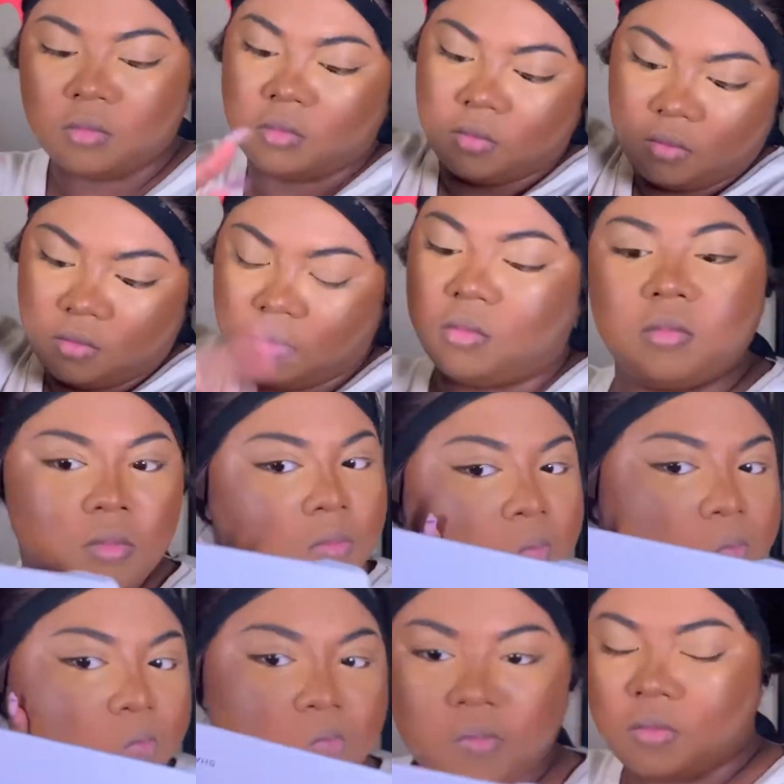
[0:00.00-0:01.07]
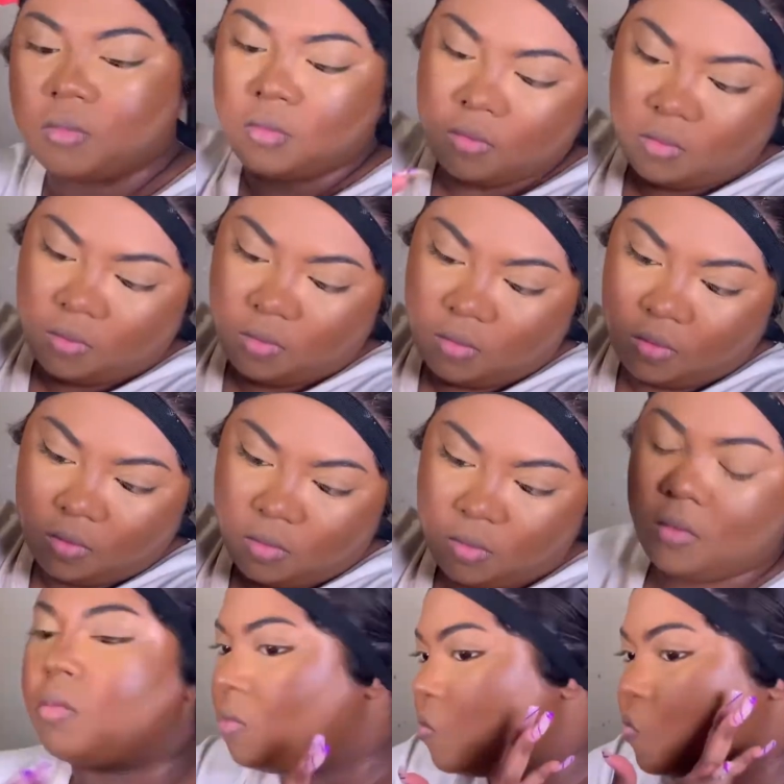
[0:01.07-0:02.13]
in the shade Marquises.
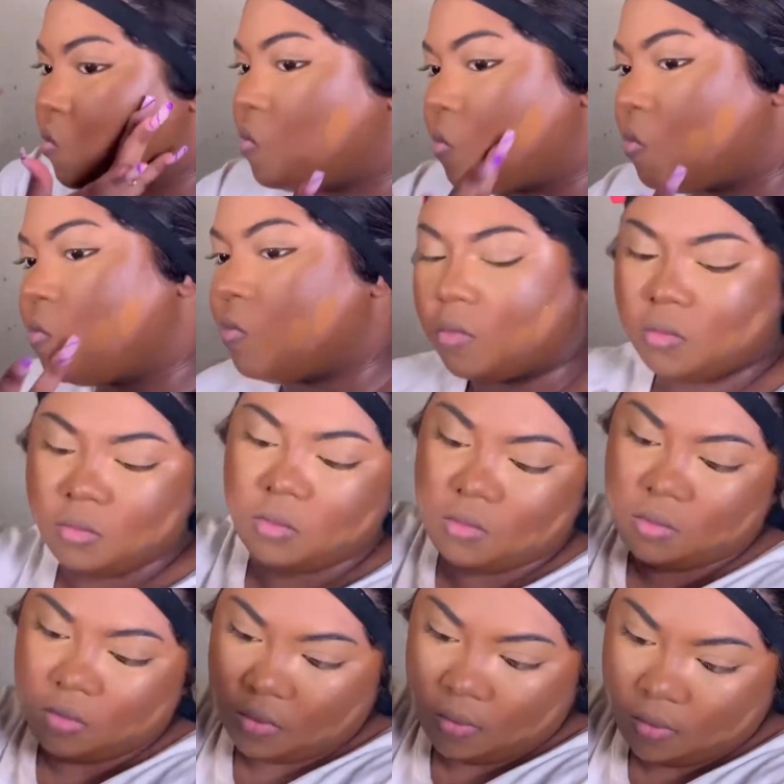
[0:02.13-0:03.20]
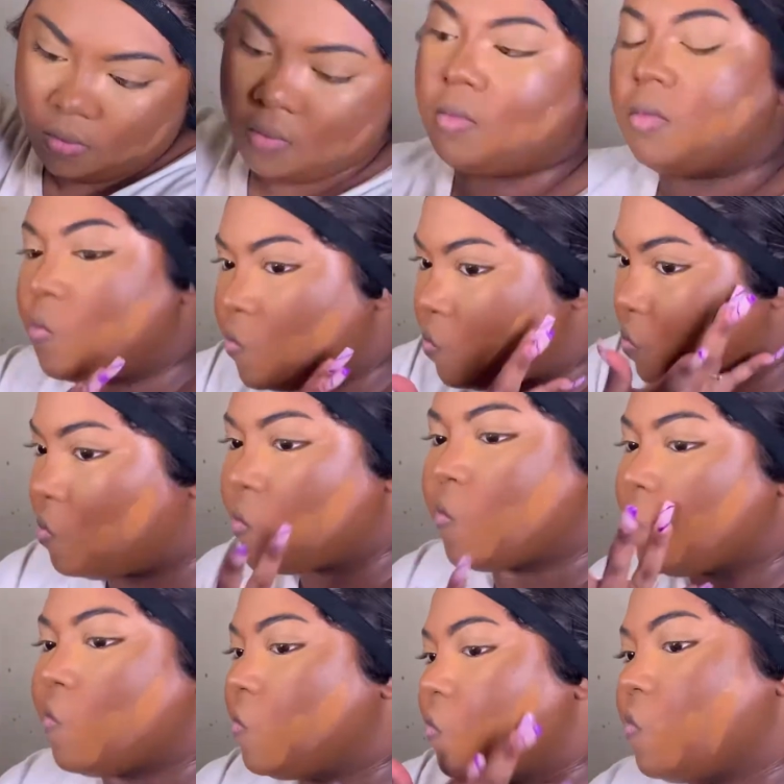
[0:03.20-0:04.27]
It has
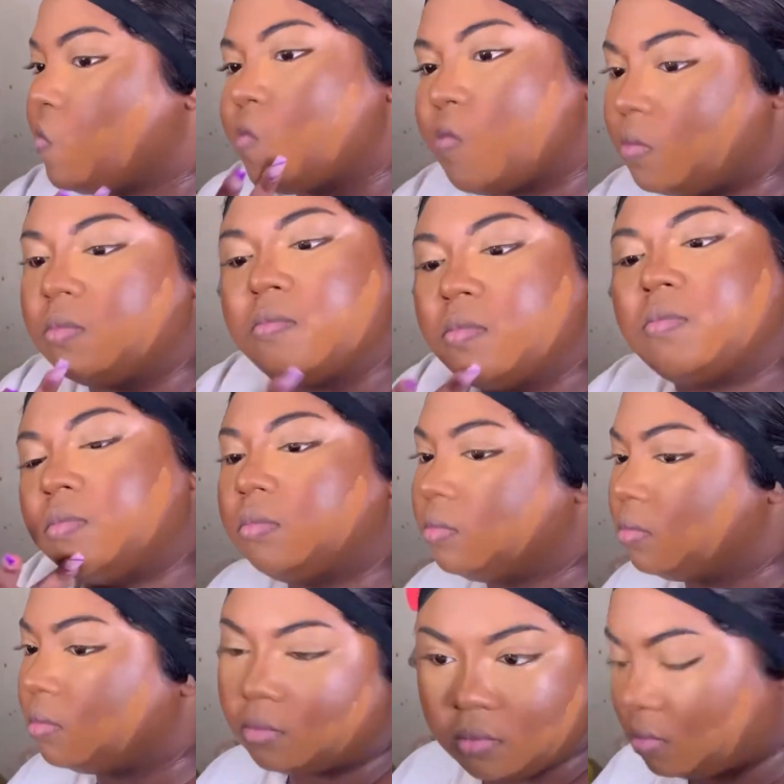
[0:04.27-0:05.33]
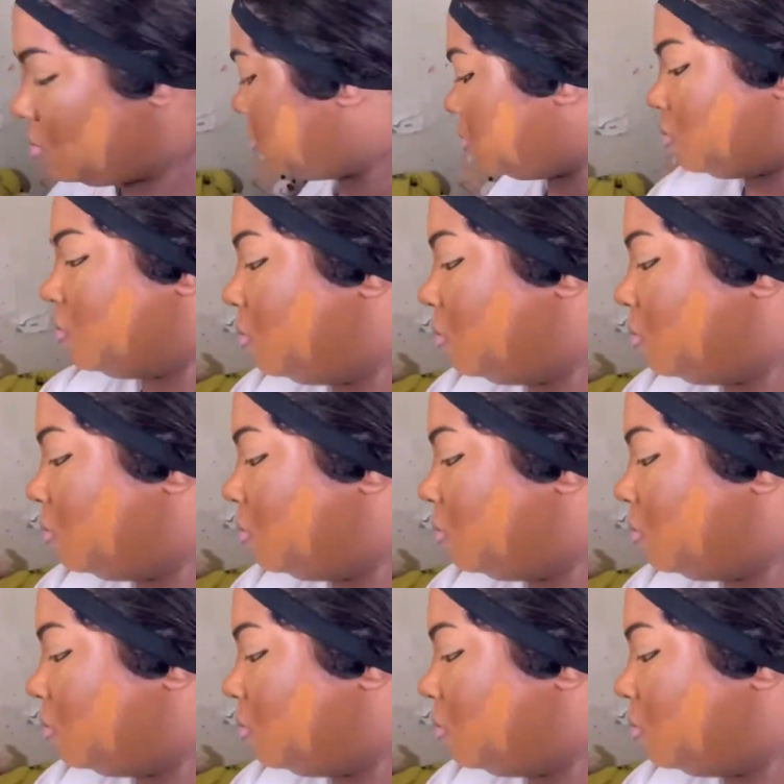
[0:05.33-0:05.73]
such a beautiful finish. Like,